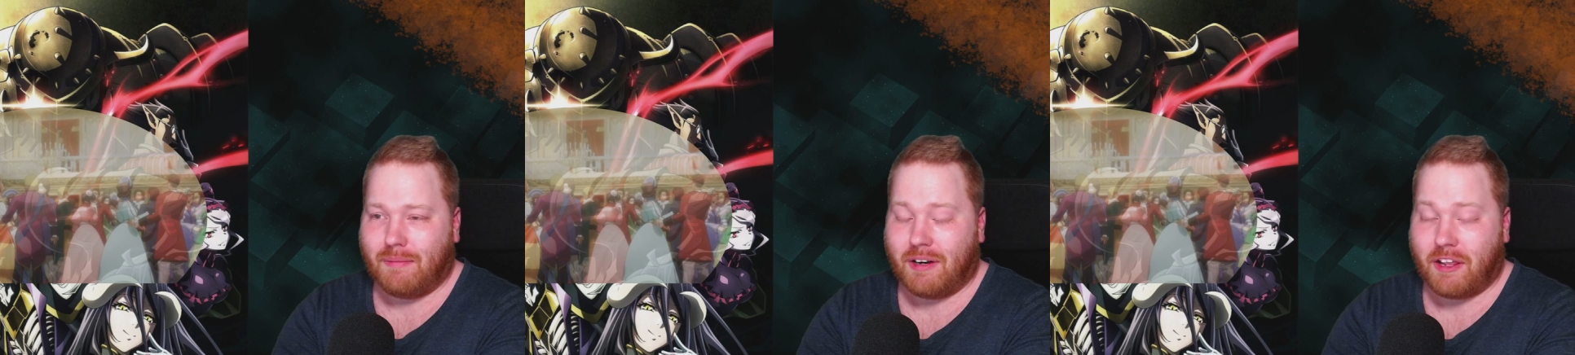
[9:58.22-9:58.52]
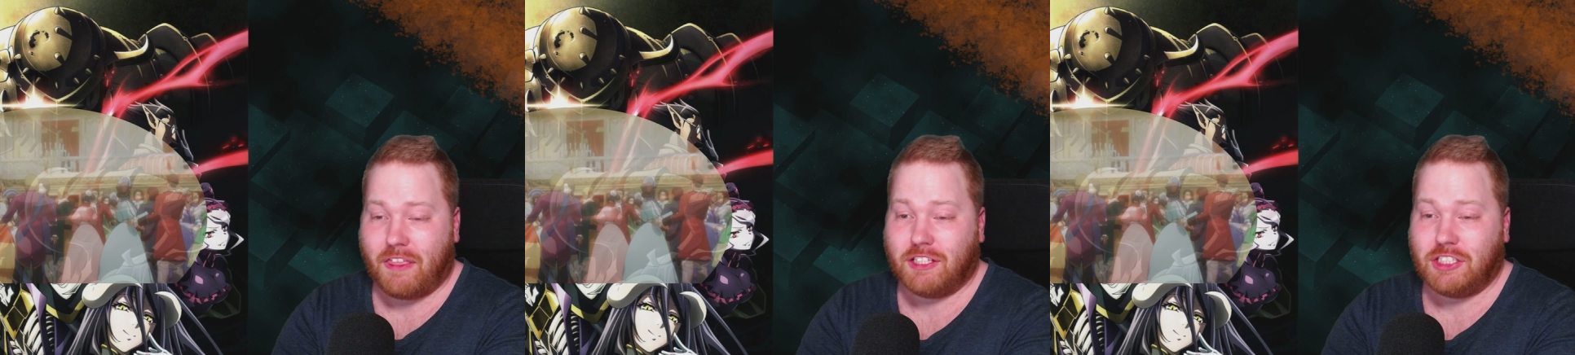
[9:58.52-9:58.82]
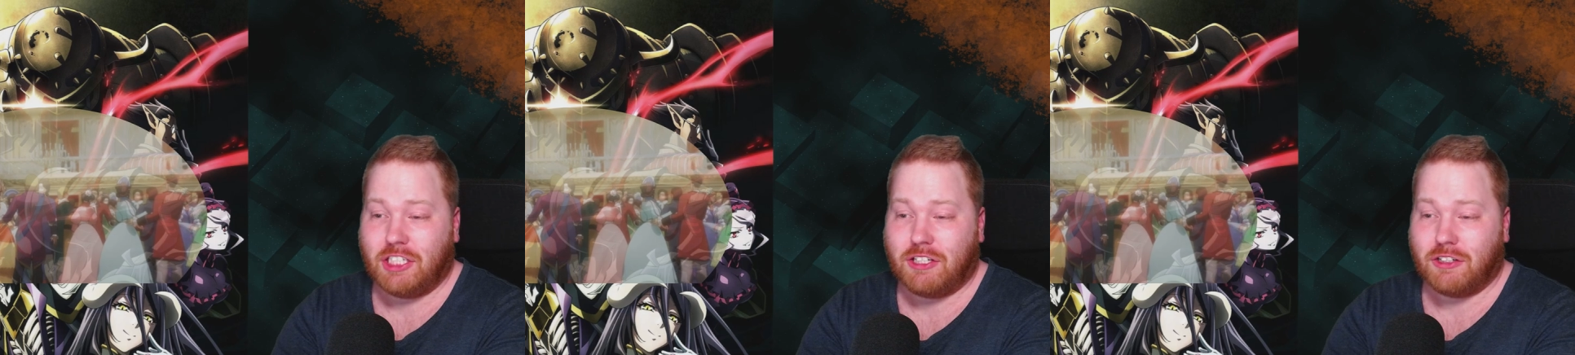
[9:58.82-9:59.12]
Speaker 1: but I think
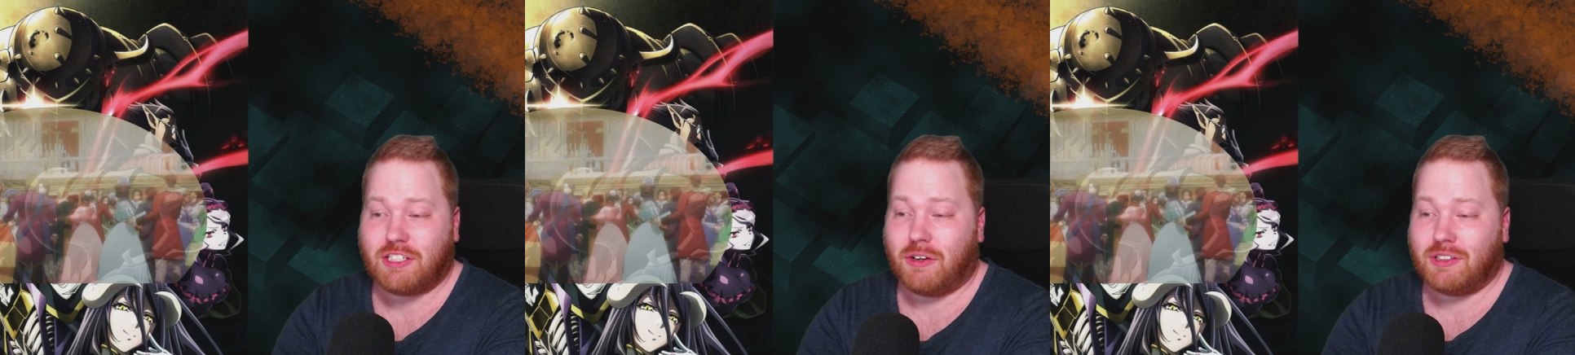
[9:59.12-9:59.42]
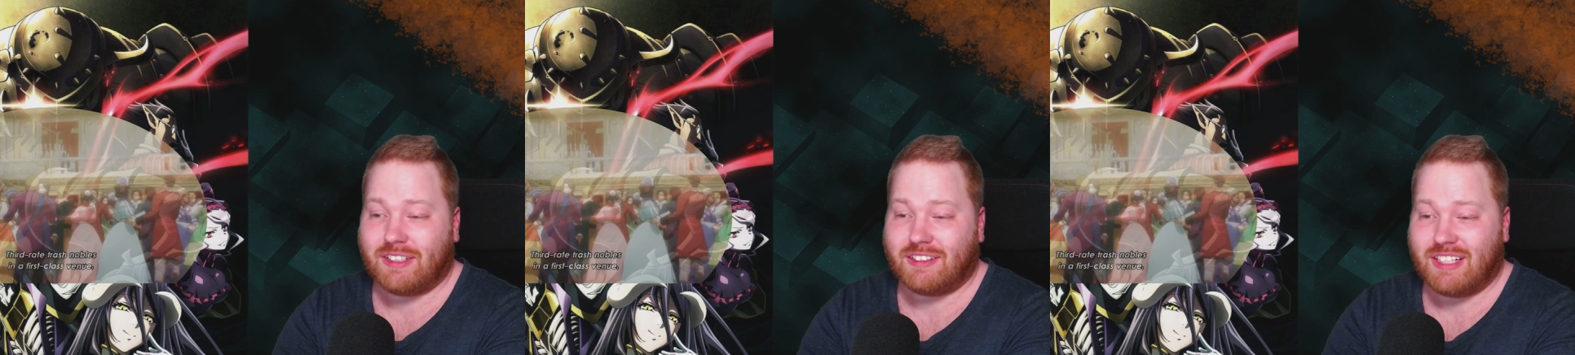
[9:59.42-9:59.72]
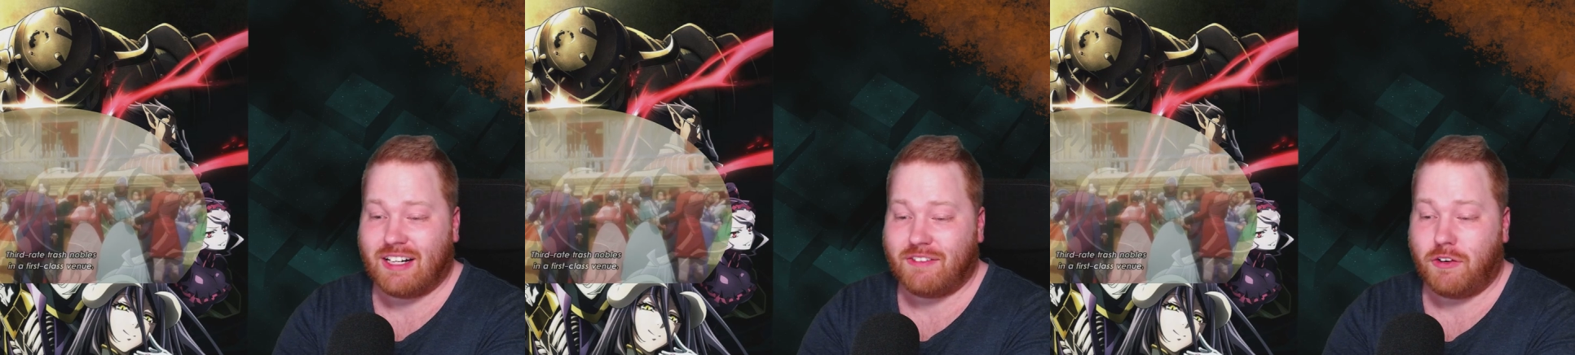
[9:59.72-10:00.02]
she controls
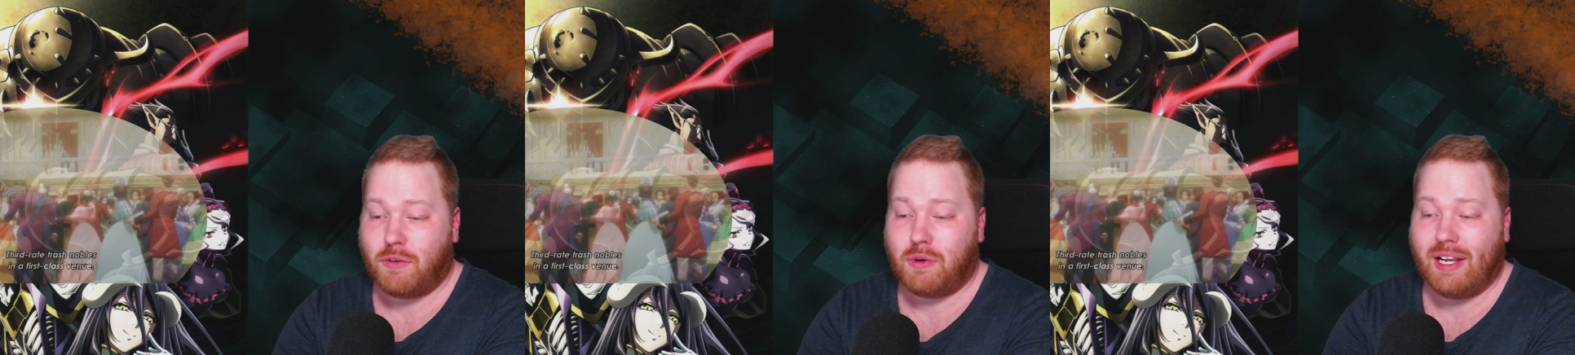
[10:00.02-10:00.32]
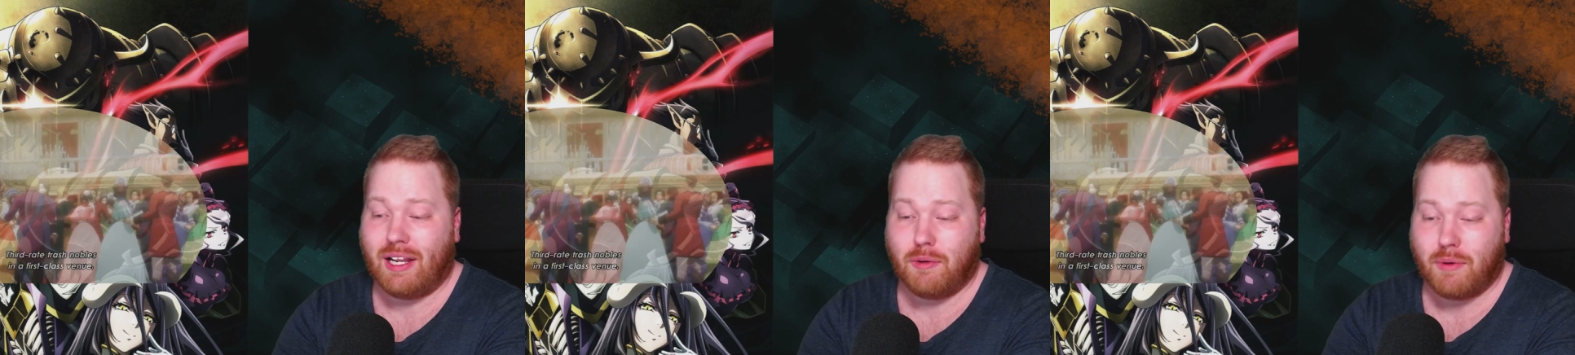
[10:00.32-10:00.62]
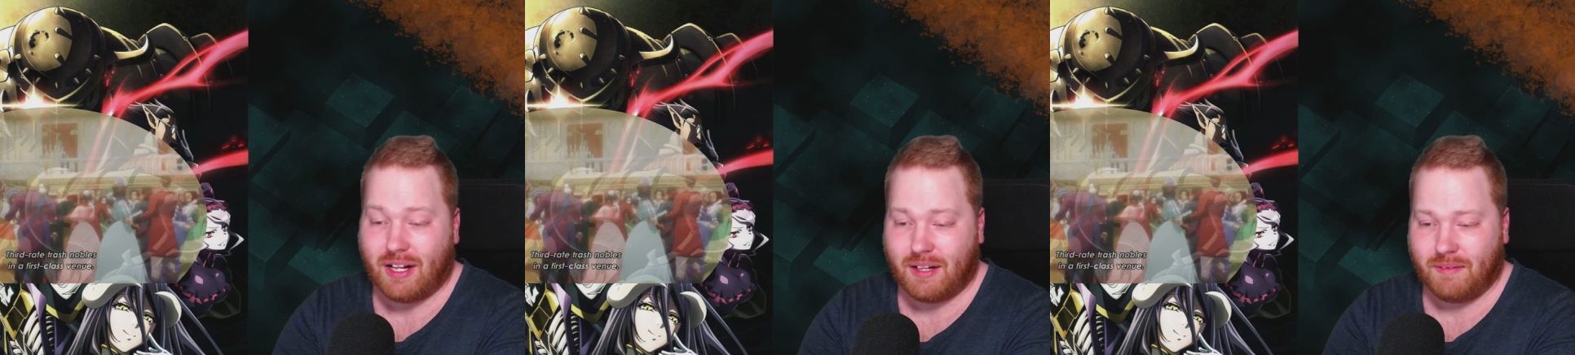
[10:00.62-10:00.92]
herself really
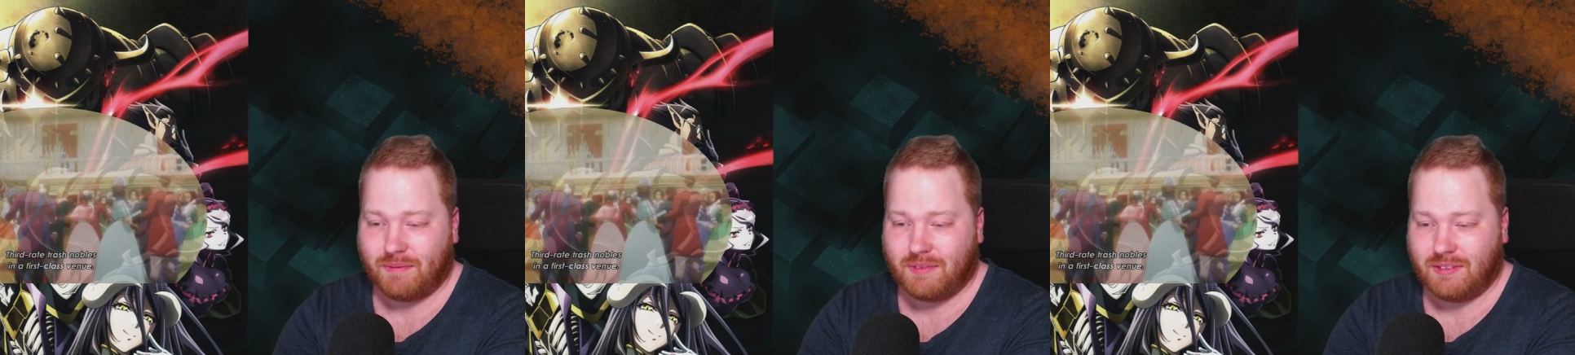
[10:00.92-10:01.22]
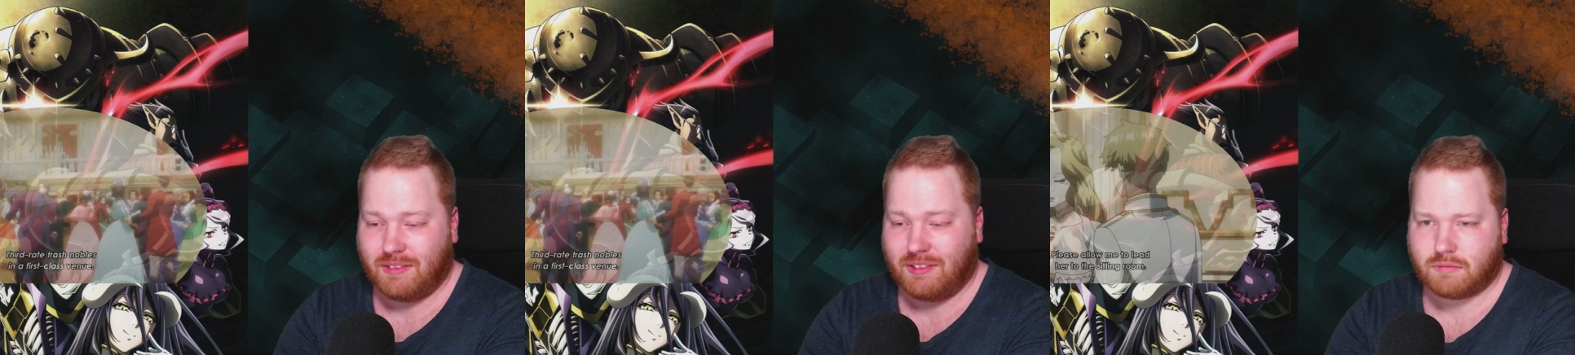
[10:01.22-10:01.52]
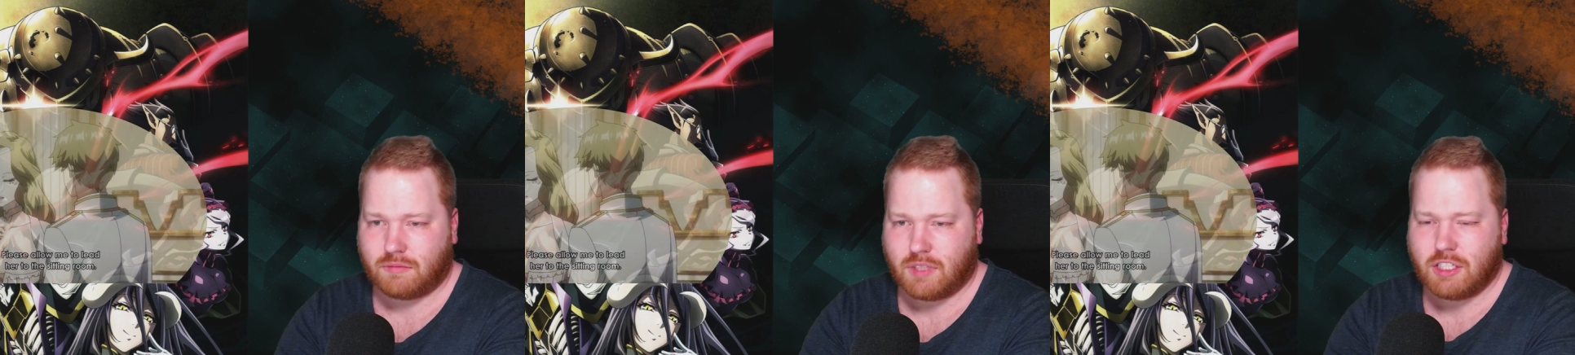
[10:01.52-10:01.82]
well.
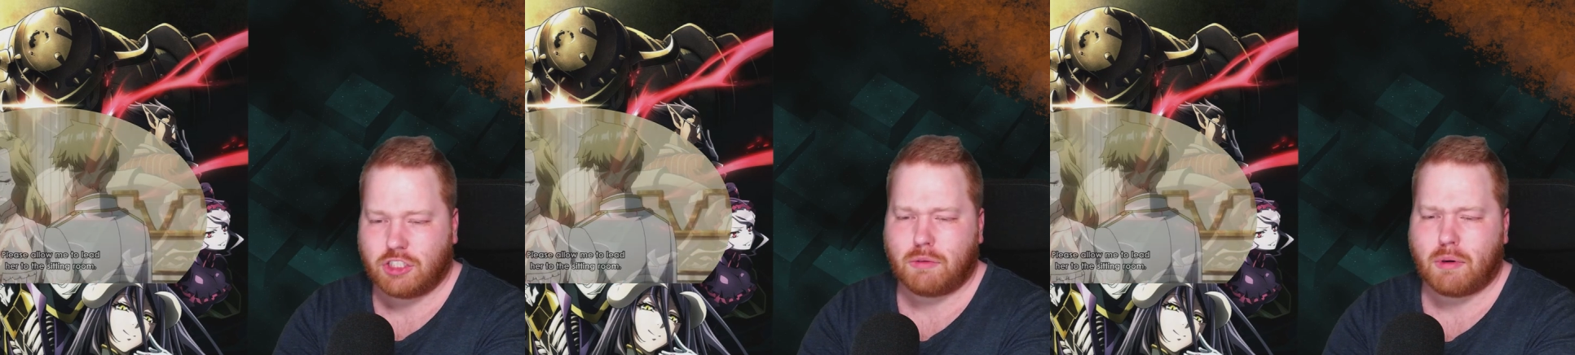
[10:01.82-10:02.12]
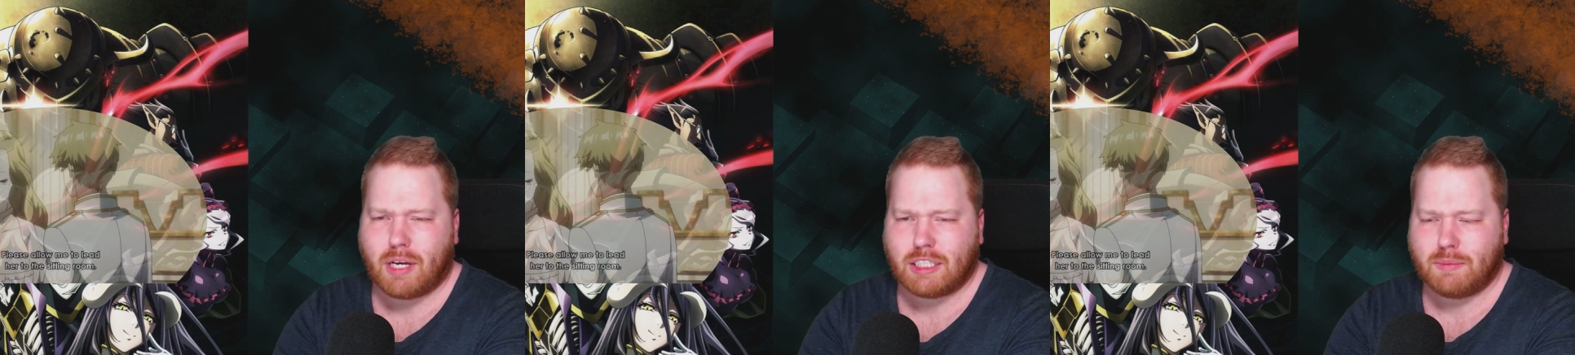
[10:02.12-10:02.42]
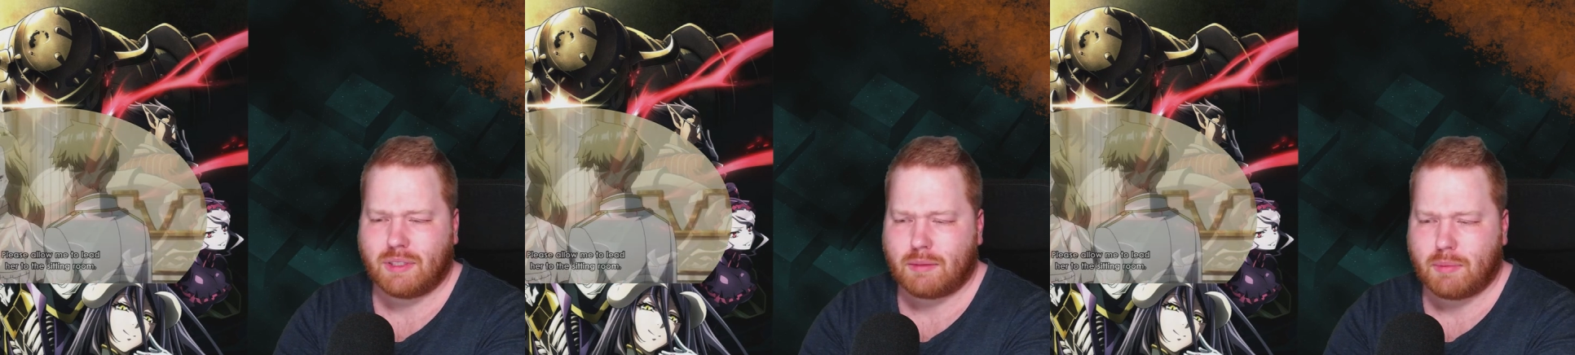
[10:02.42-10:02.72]
She reminds
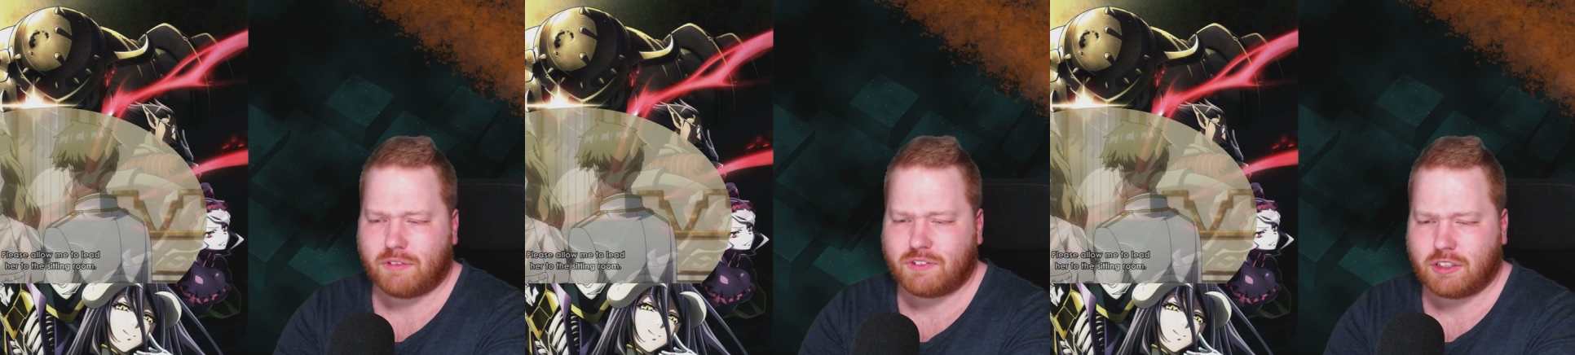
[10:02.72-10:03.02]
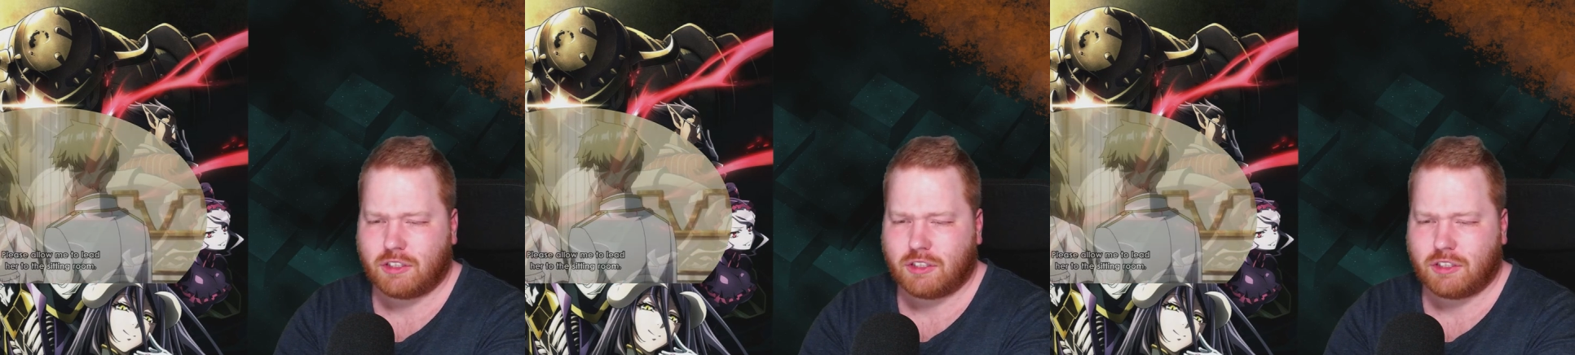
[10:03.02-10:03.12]
me a little bit of the